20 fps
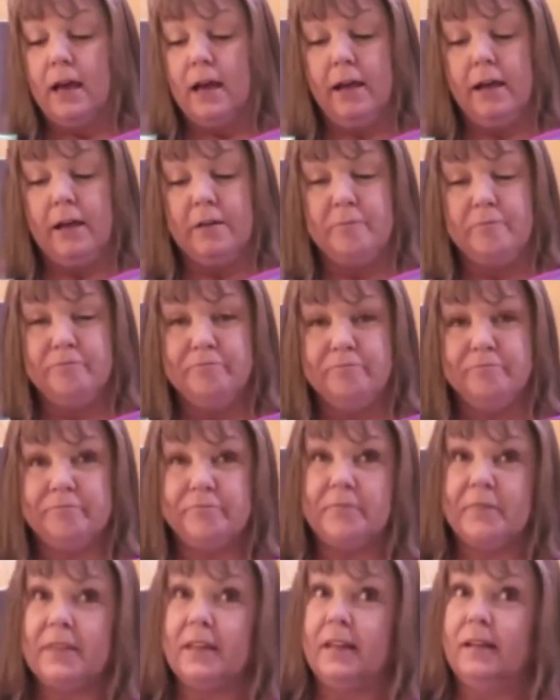
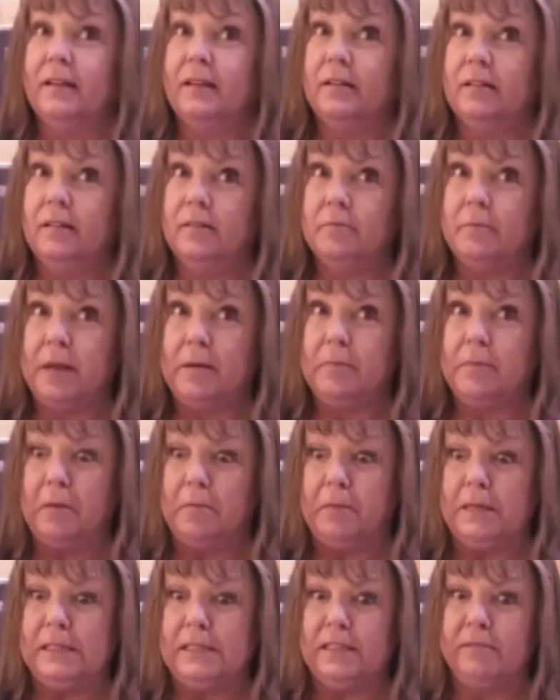My
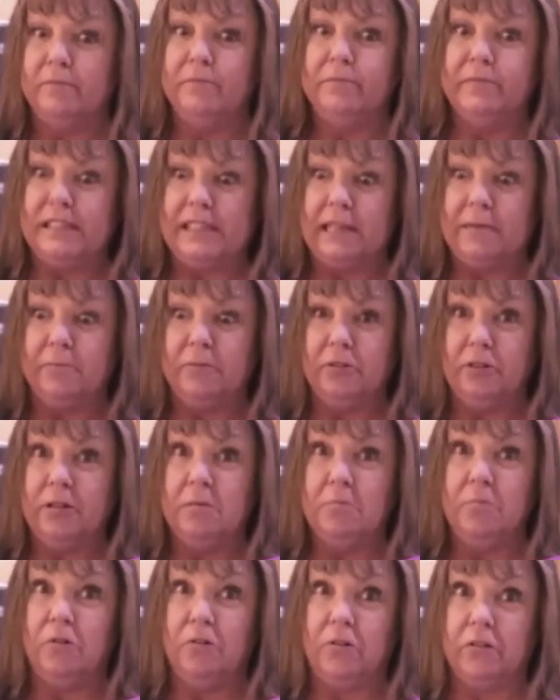puppies have sampled
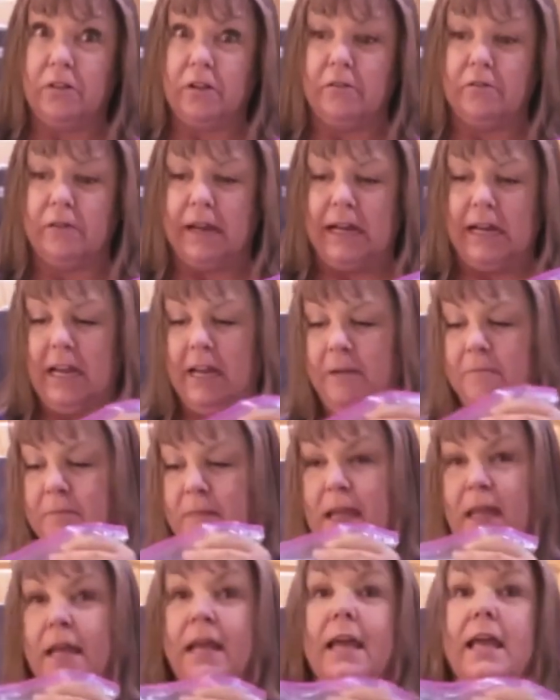them both already,
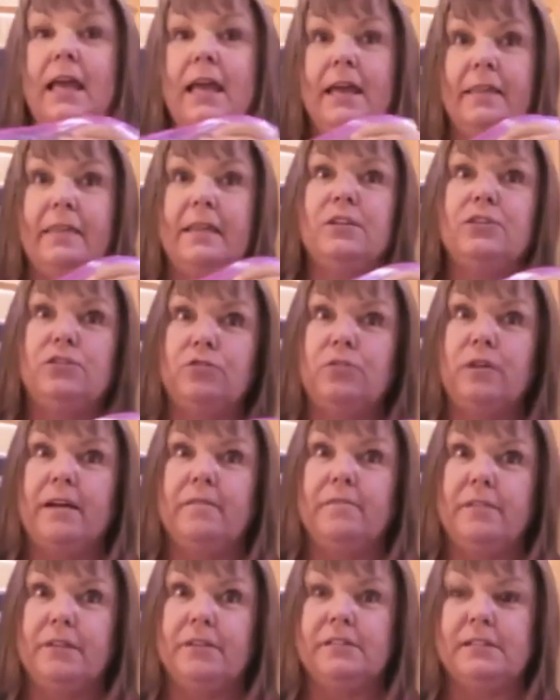and they do
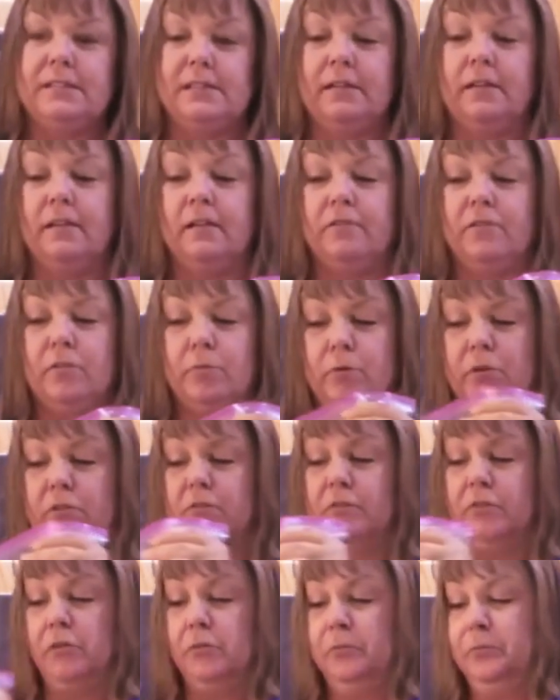have their seal of approval.